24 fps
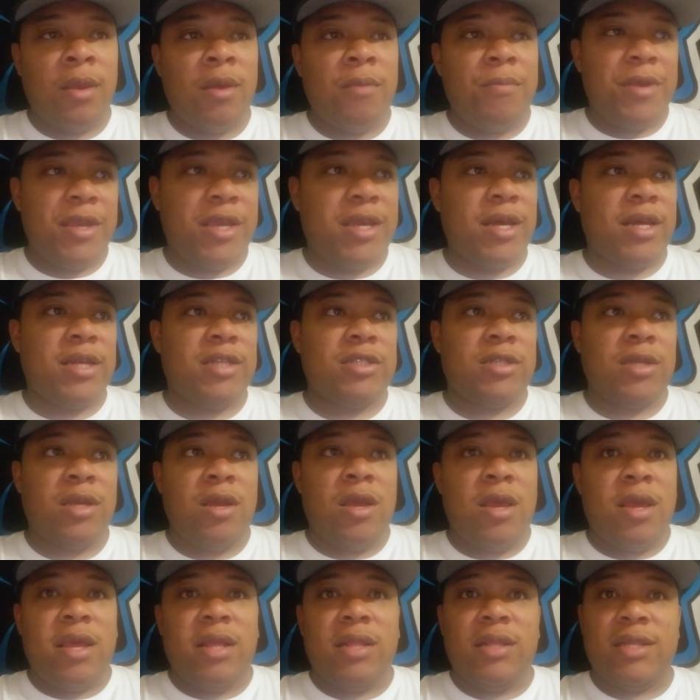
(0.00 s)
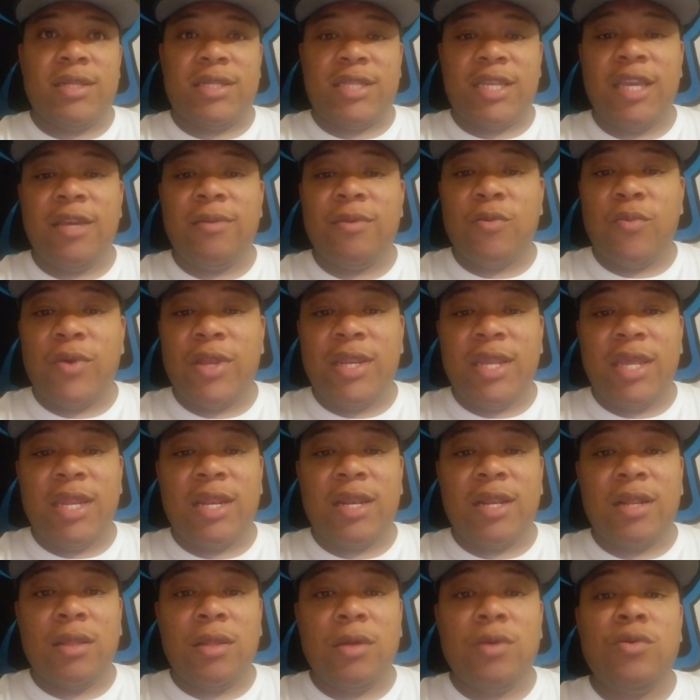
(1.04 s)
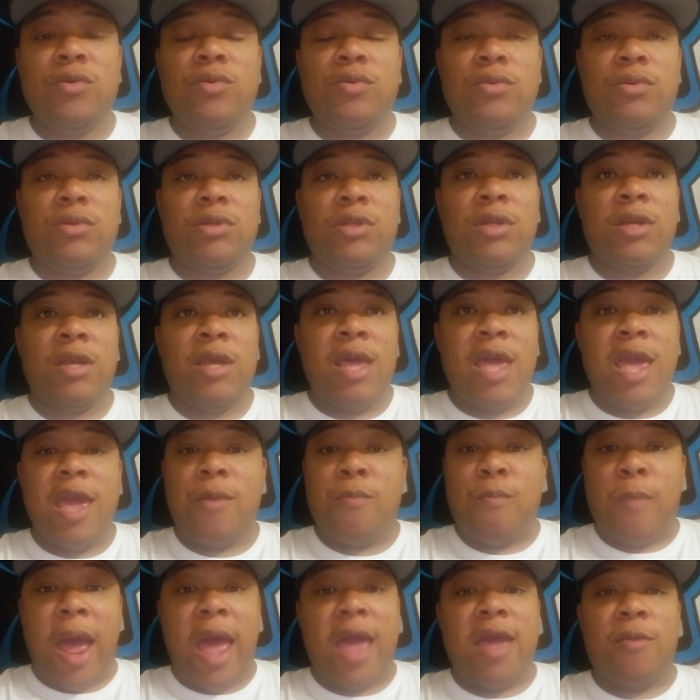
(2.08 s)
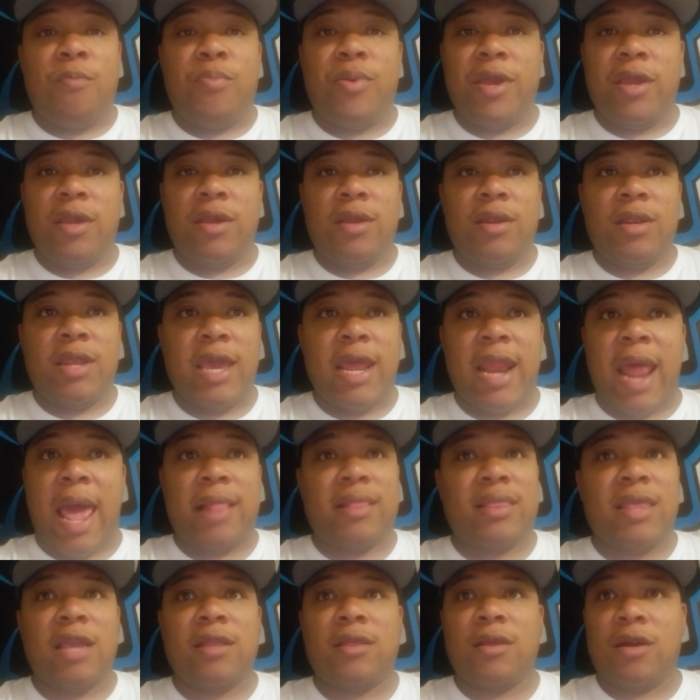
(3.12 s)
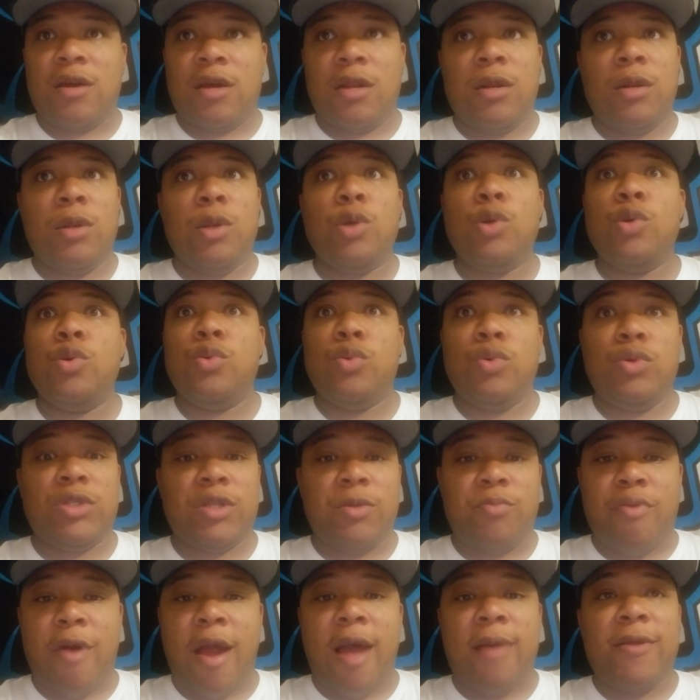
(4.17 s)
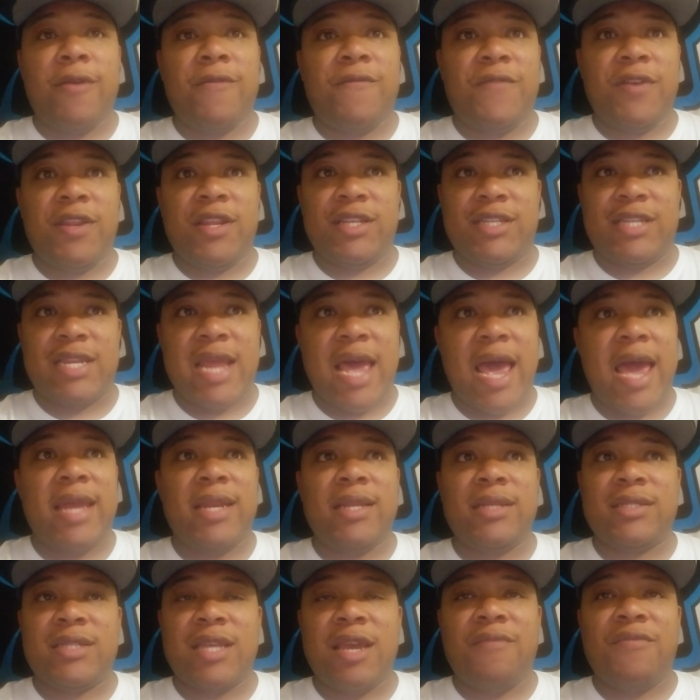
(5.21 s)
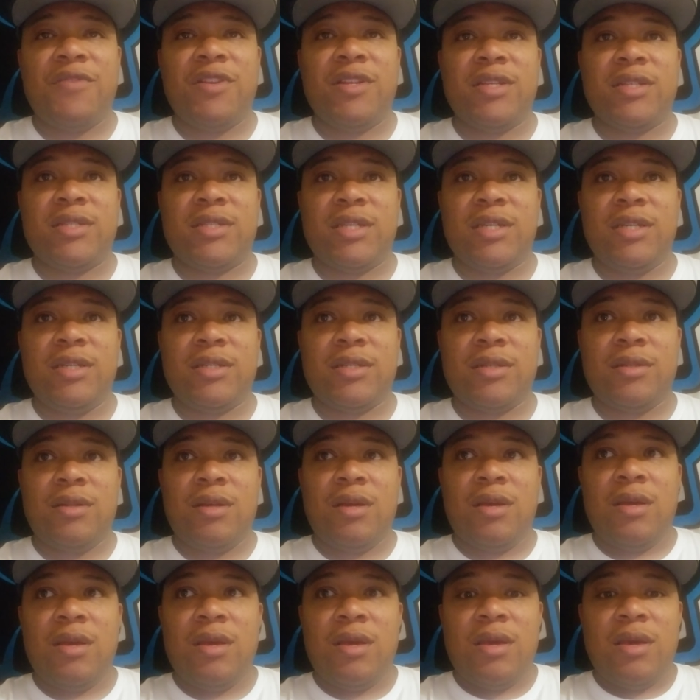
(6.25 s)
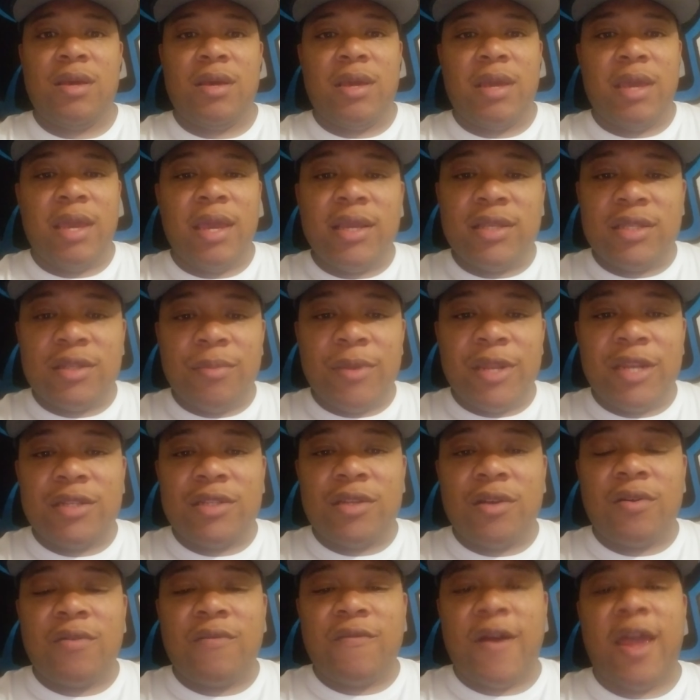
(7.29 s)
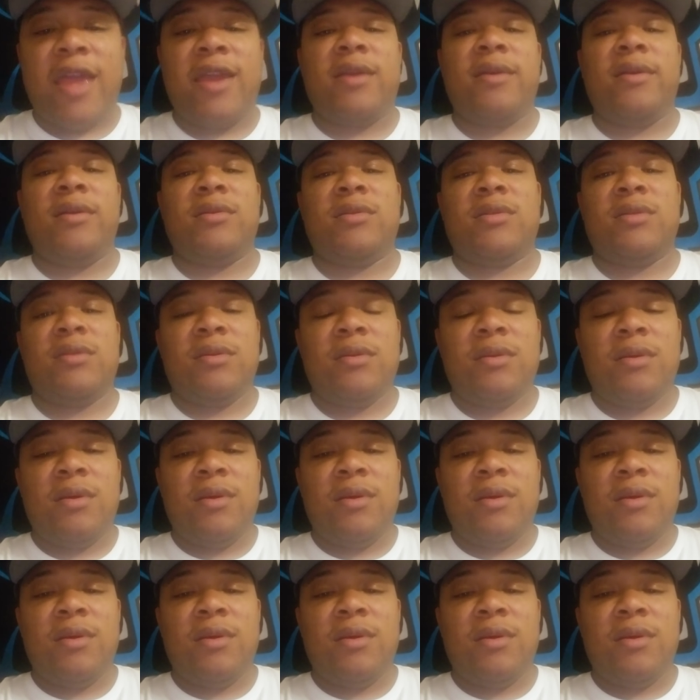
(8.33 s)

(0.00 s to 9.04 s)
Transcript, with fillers: because the team that we needed to lose, in my opinion, and I think they're going to lose and probably finish nine and seven this season, is the Minnesota Vikings.